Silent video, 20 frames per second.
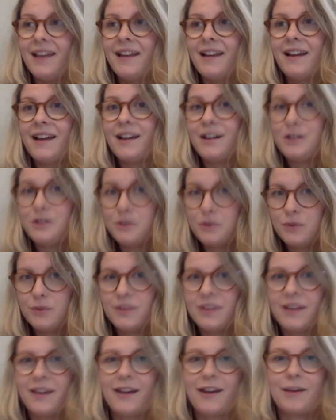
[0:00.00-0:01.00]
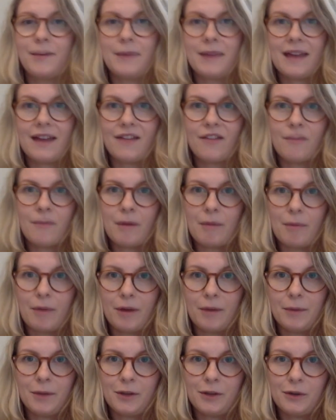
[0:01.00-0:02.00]
I don't think I'll be having my
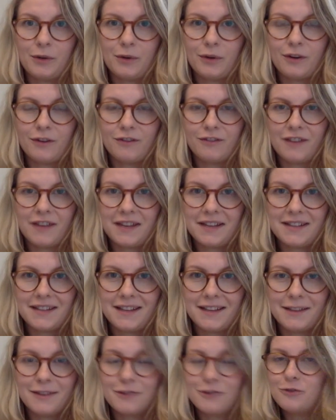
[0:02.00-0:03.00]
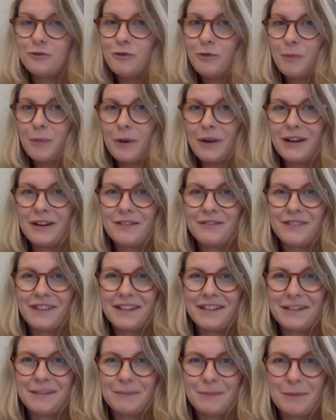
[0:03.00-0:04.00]
barbecue on a Friday. There's no point
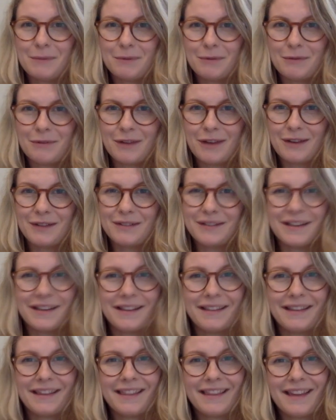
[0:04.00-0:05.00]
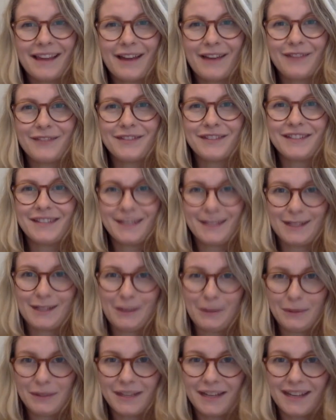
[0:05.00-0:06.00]
inviting people round and then they have to sit
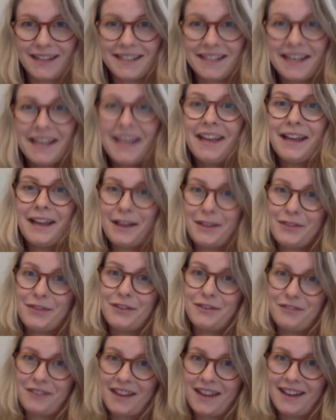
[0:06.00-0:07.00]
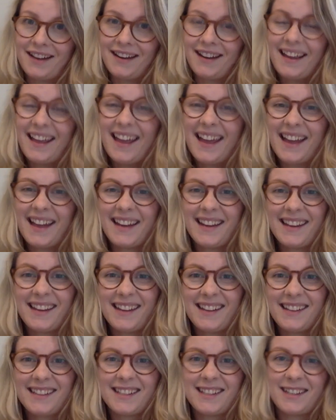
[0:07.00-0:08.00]
outside in the rain and
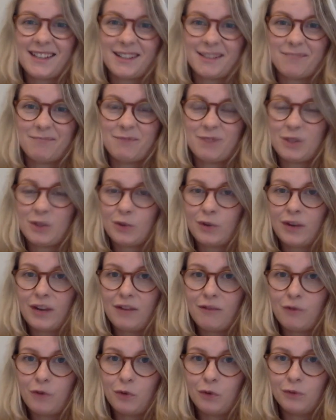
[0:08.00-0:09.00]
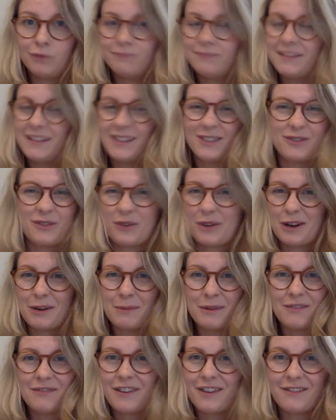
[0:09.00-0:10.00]
eat a soggy roll. That's not going to
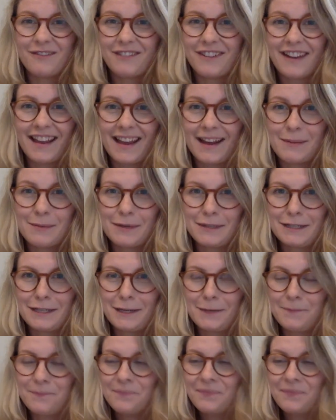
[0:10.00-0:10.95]
be fun for anybody.